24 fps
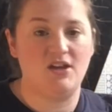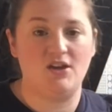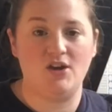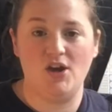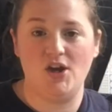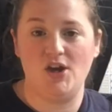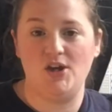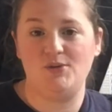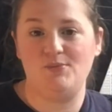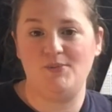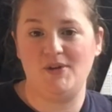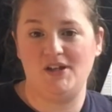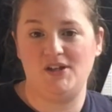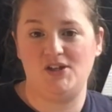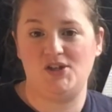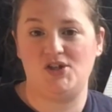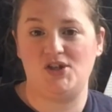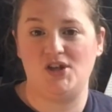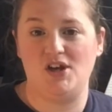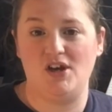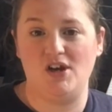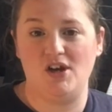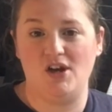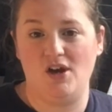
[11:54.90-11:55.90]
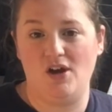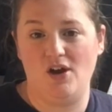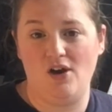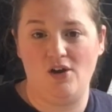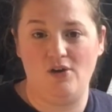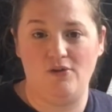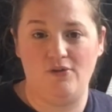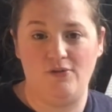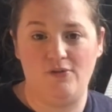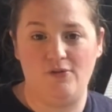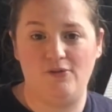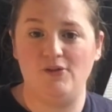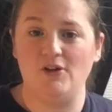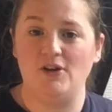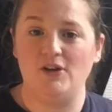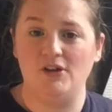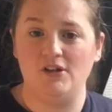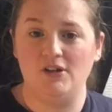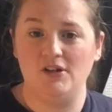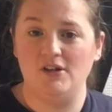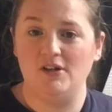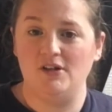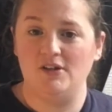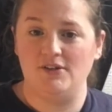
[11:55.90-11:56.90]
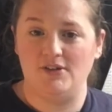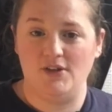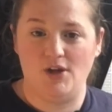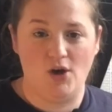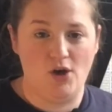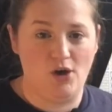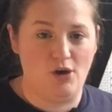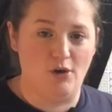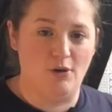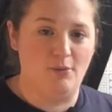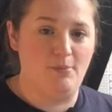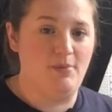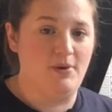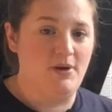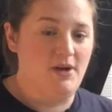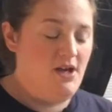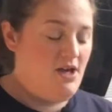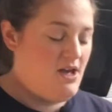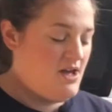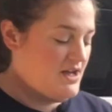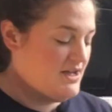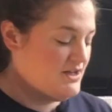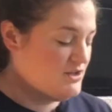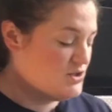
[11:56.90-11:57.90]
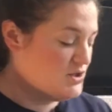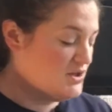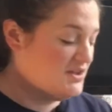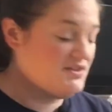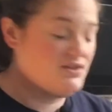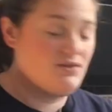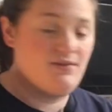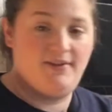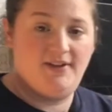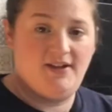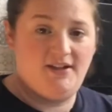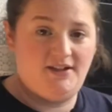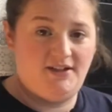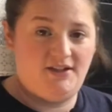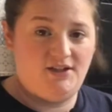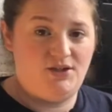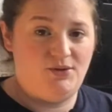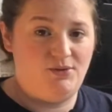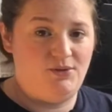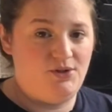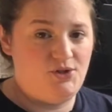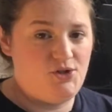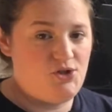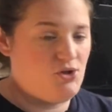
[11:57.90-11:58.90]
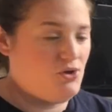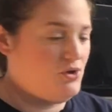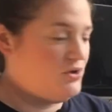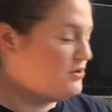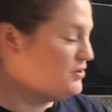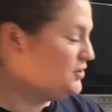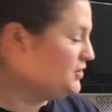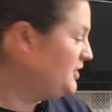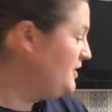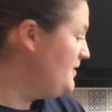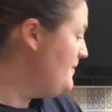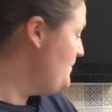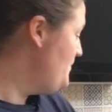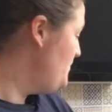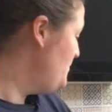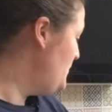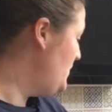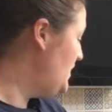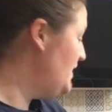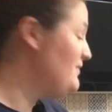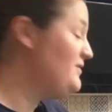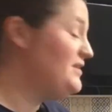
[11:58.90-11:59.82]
curd mixture off the hob and transferred it to a jug, but I've